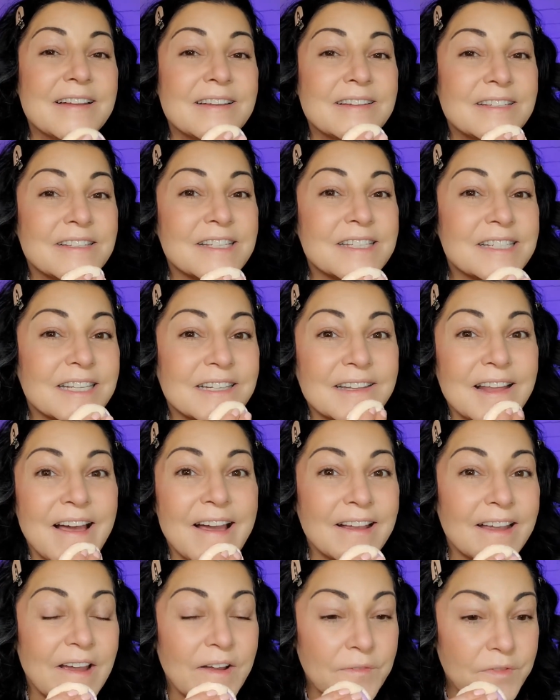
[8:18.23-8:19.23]
just to
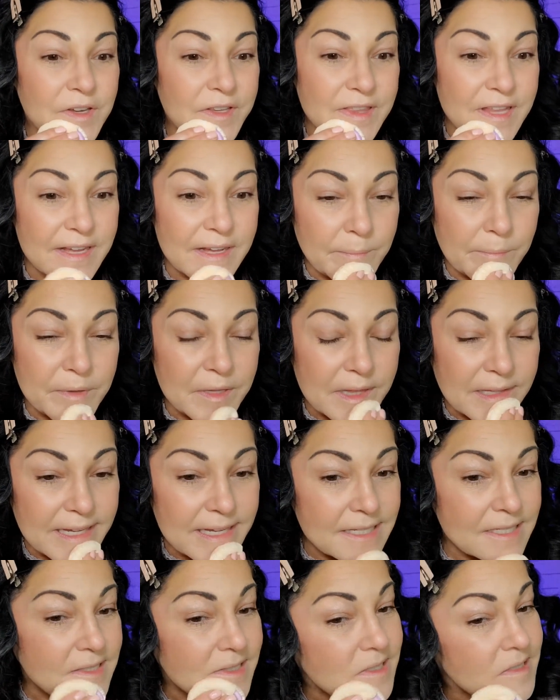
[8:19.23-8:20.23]
lock everything in
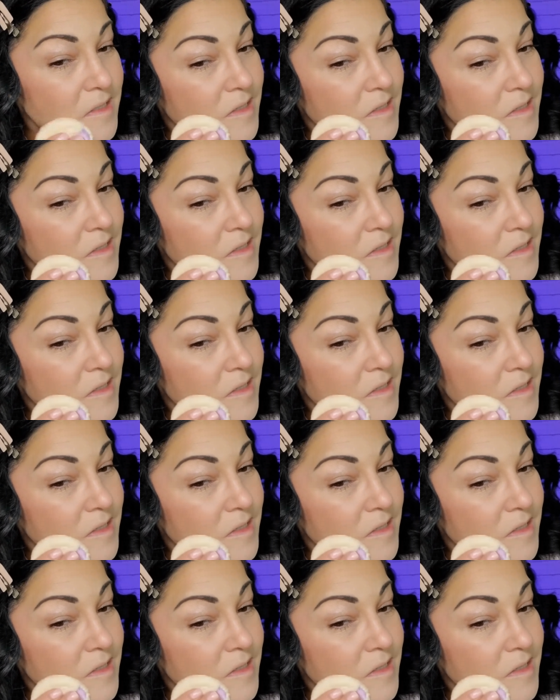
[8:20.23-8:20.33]
place